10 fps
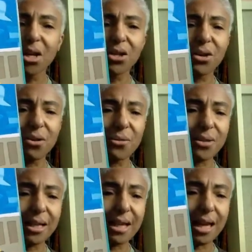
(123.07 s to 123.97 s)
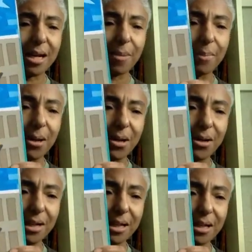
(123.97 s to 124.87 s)
No, said Cake, a
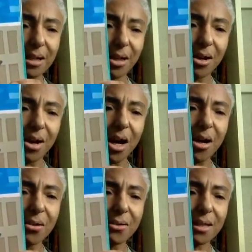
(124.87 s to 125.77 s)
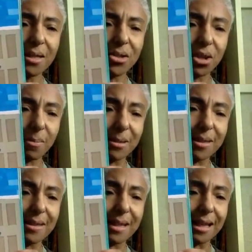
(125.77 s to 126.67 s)
party. Oh, said the shop
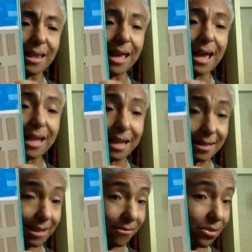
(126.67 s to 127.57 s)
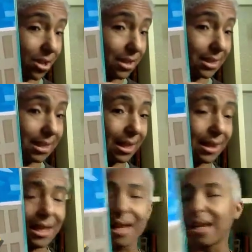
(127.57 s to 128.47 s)
assistant, in that case I have just the
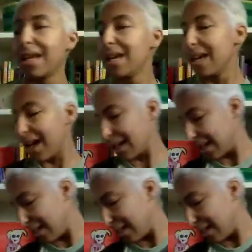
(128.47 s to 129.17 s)
thing. And he